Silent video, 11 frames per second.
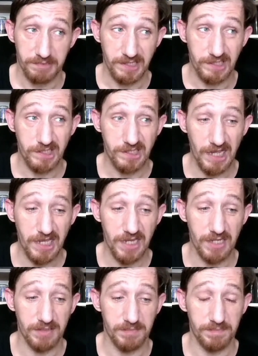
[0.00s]
the
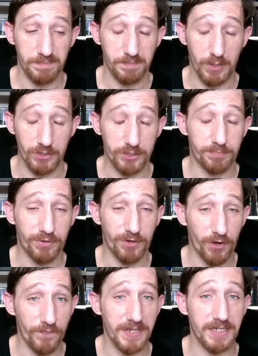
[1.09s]
second most
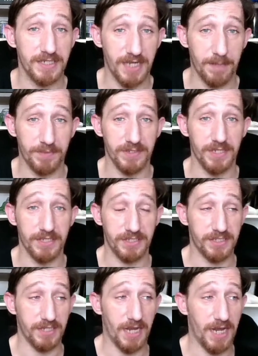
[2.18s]
perfect example
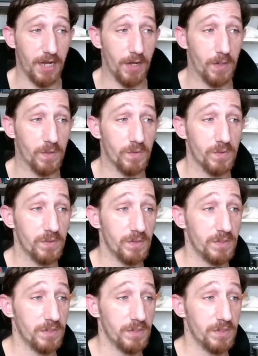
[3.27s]
as to how